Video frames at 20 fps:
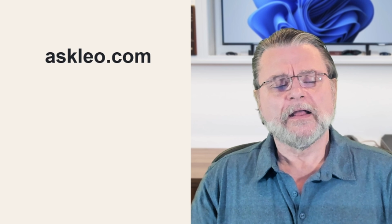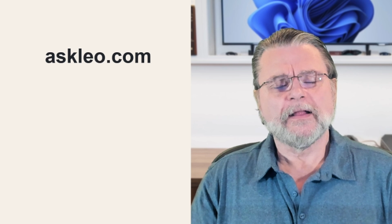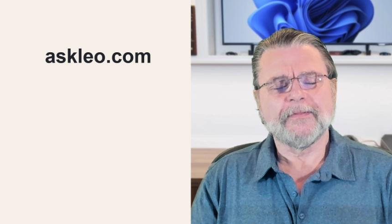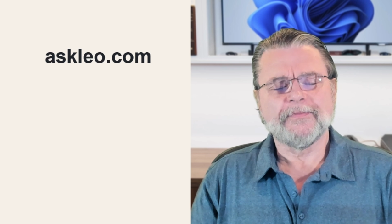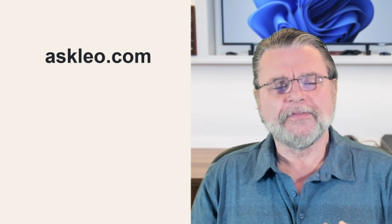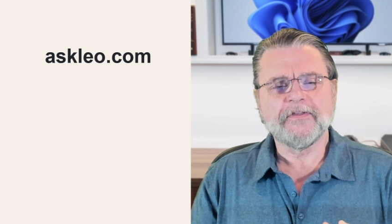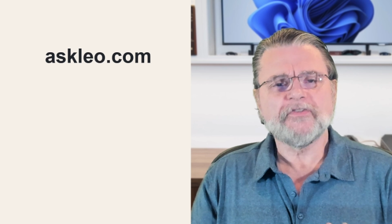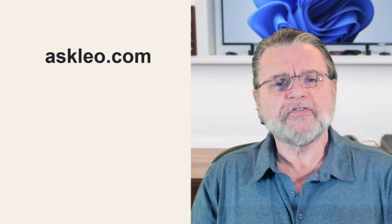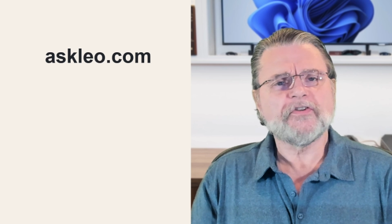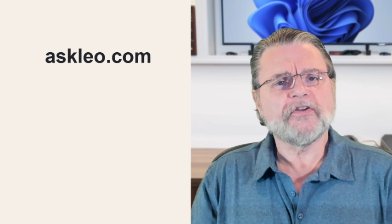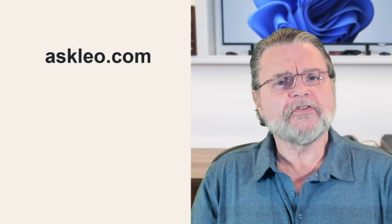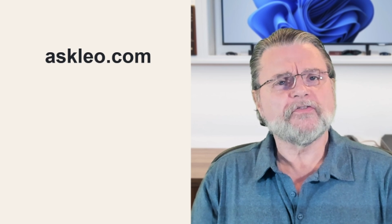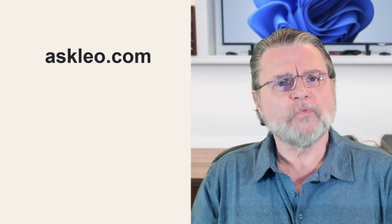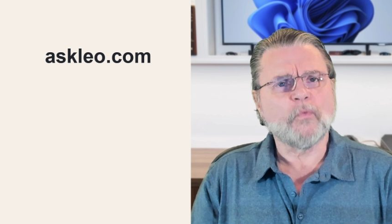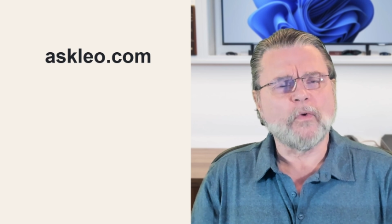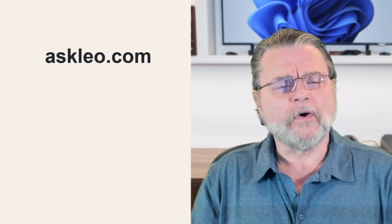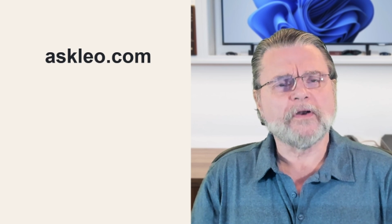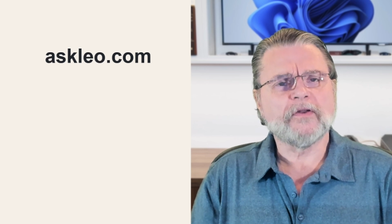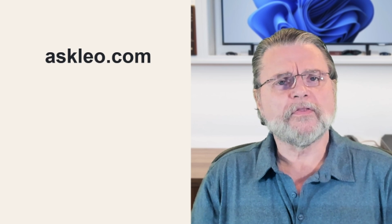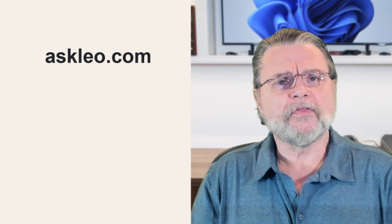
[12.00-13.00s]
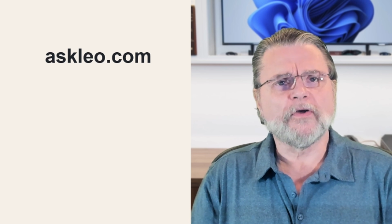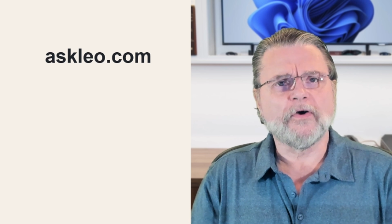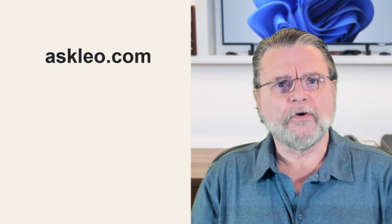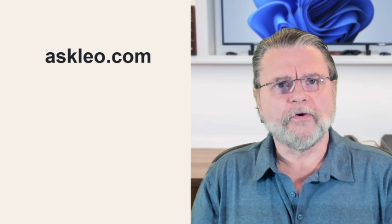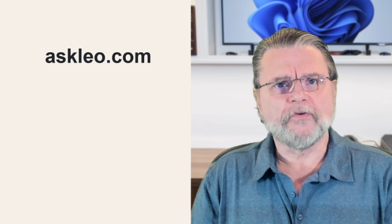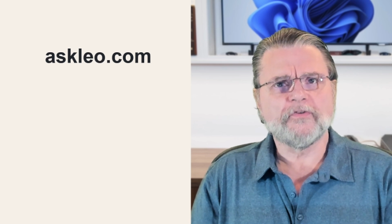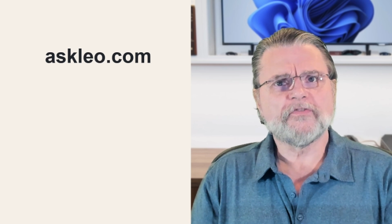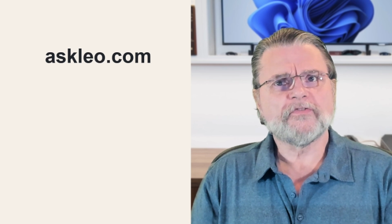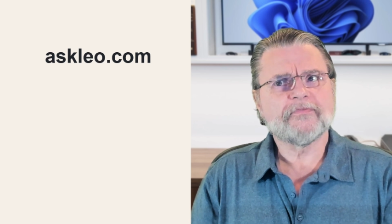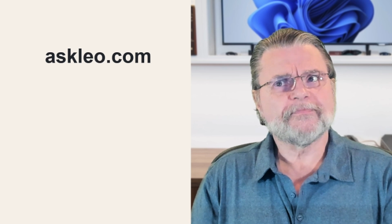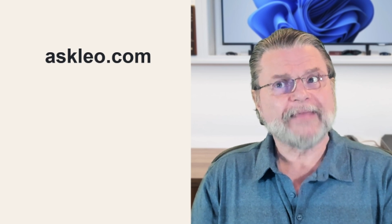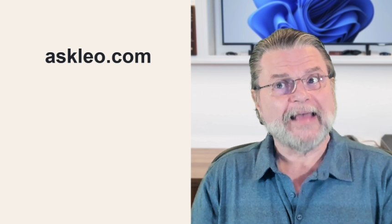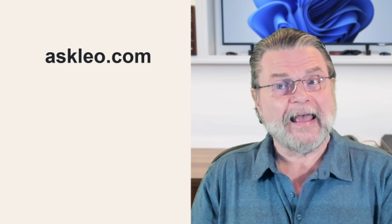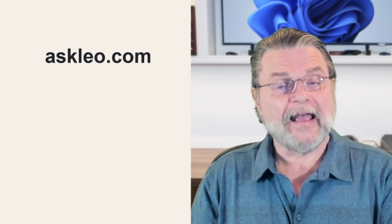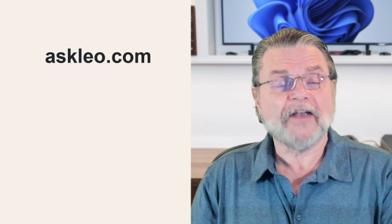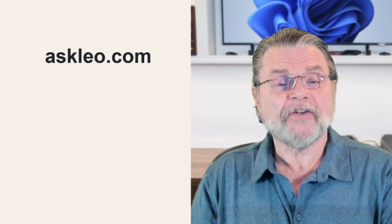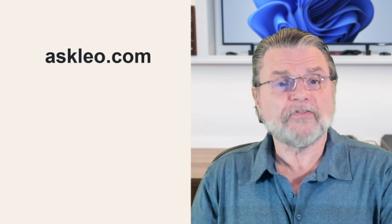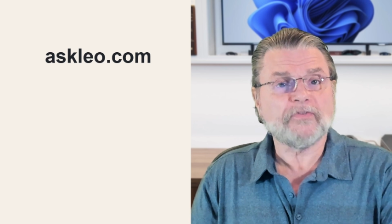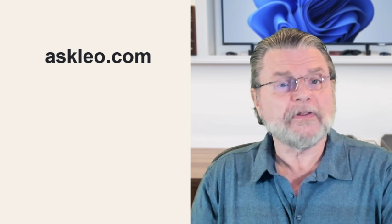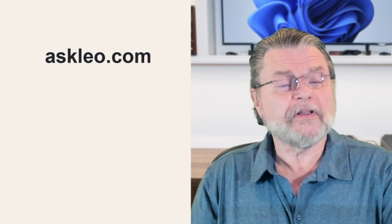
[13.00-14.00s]
This is one of those
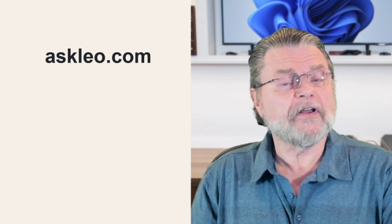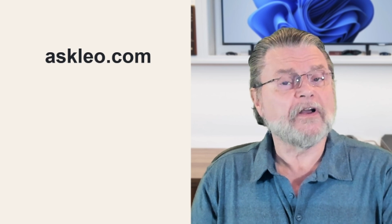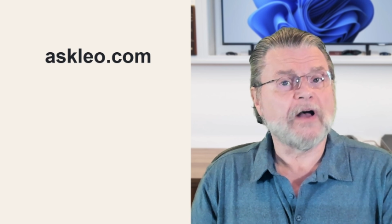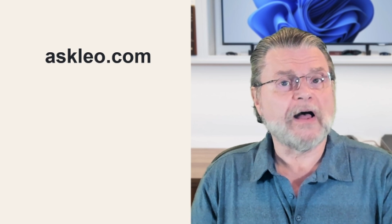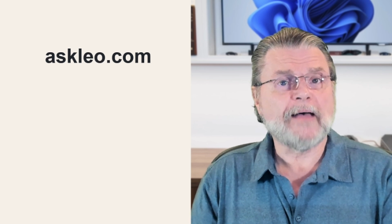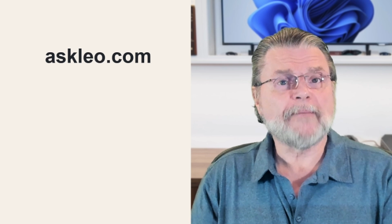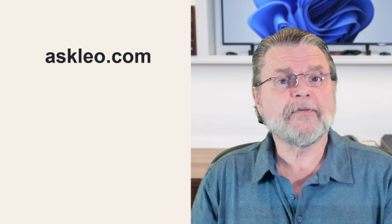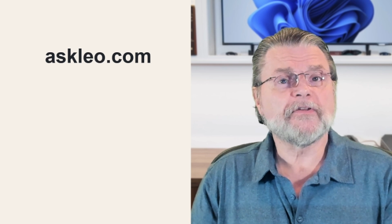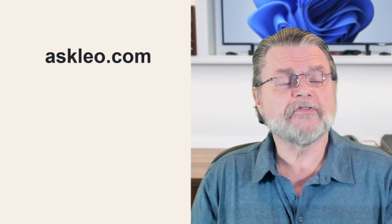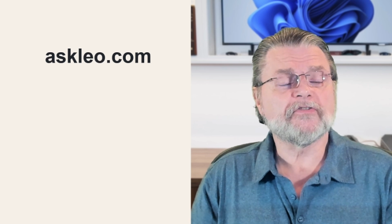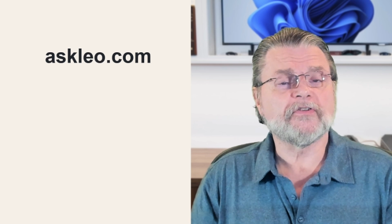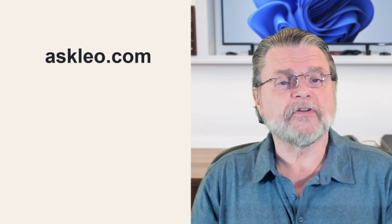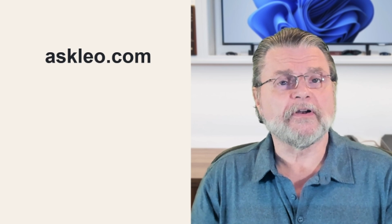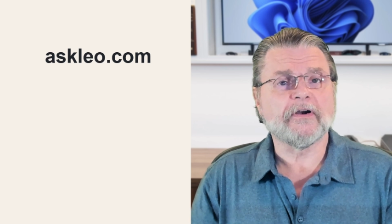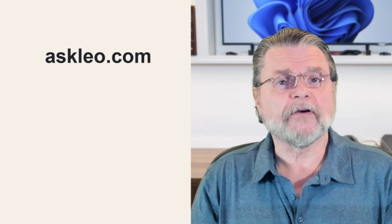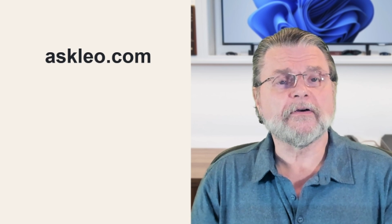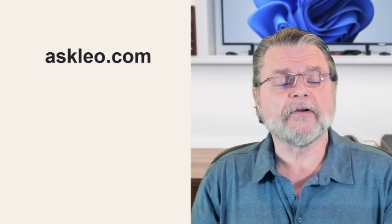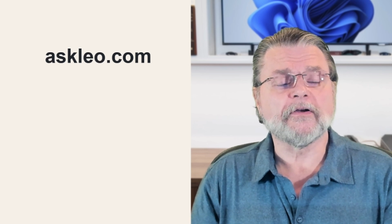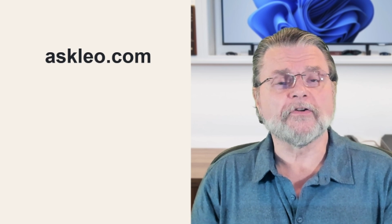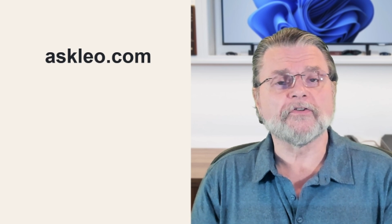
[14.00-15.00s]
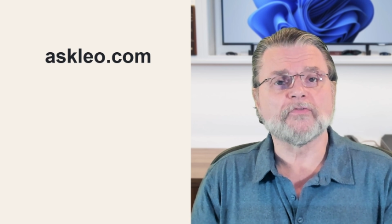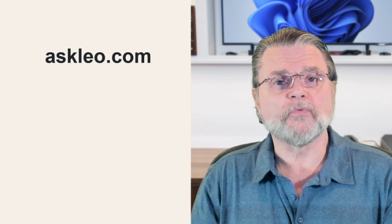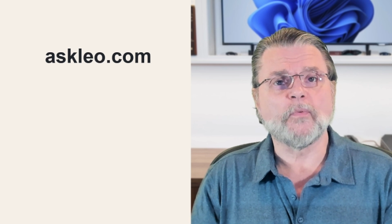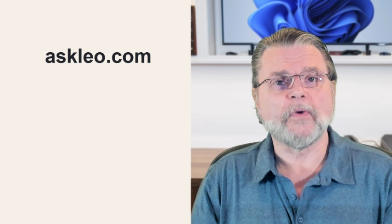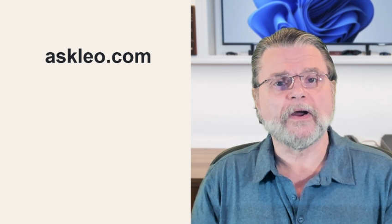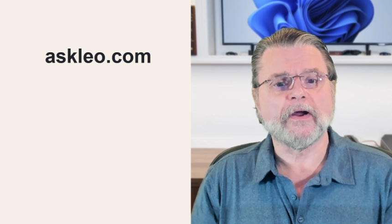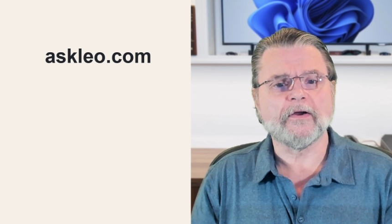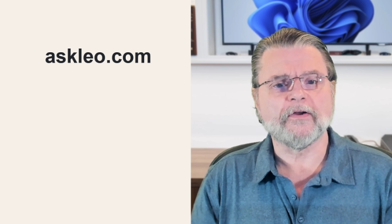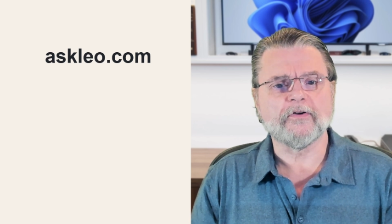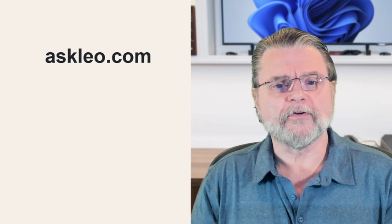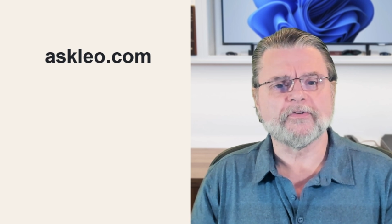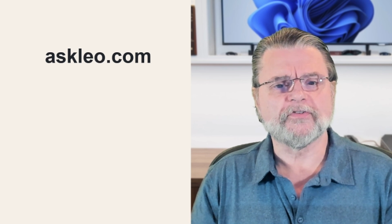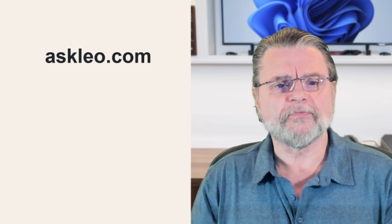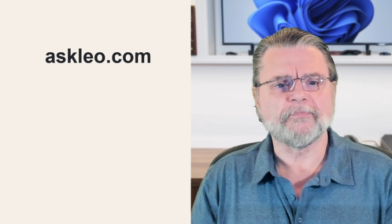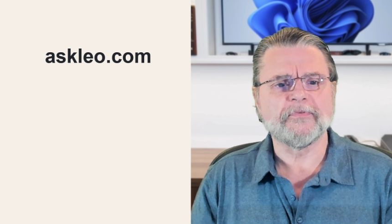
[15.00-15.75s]
actually common scenarios where your